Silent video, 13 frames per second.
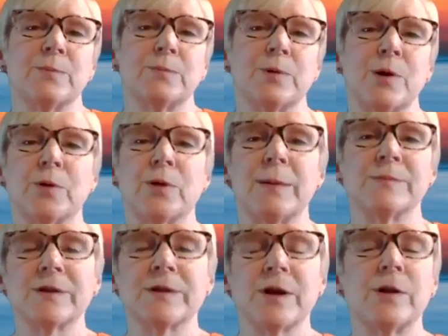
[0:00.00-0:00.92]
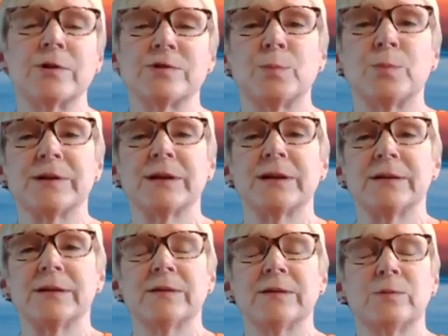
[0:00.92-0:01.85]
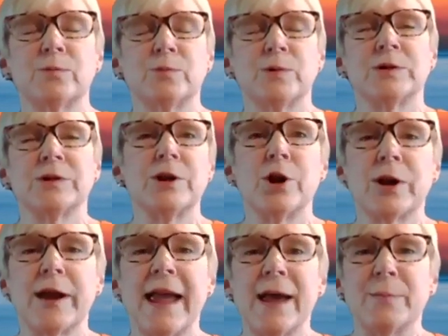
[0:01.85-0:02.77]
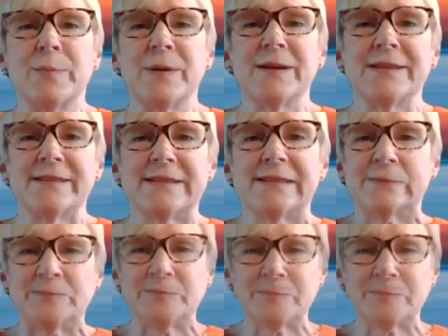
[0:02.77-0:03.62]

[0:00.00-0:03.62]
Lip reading: program scholarship worked on our campus.